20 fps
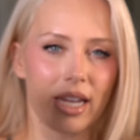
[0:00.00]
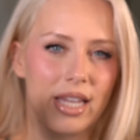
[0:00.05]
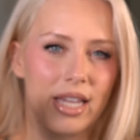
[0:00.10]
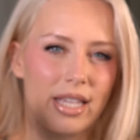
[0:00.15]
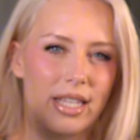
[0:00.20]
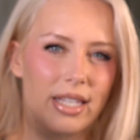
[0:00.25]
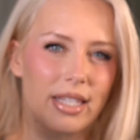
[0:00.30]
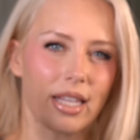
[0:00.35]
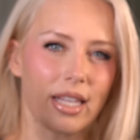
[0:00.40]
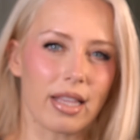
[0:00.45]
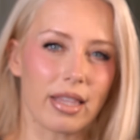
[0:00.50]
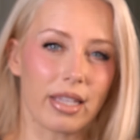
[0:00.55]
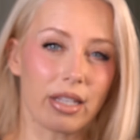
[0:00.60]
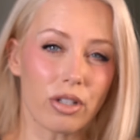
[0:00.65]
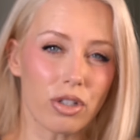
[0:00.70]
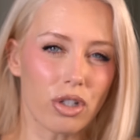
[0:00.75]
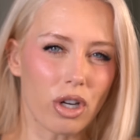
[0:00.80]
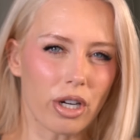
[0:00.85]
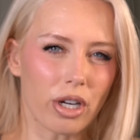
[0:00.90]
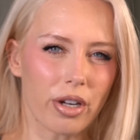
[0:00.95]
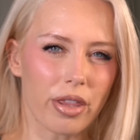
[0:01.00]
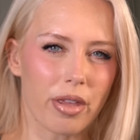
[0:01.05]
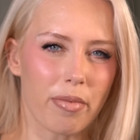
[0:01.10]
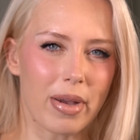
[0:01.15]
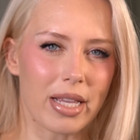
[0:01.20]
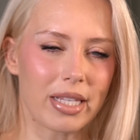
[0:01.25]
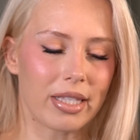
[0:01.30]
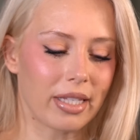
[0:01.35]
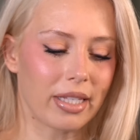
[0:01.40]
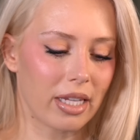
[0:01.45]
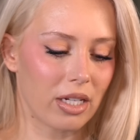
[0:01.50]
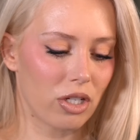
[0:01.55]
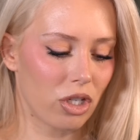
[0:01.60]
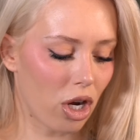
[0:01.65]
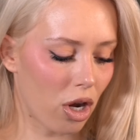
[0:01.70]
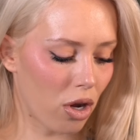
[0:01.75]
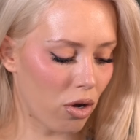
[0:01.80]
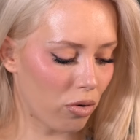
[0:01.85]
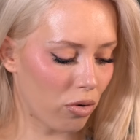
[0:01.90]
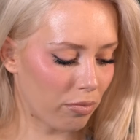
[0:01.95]
is a little darker than my skin
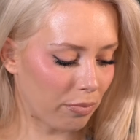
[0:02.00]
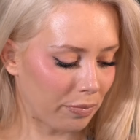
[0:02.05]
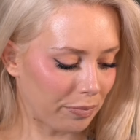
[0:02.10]
tone,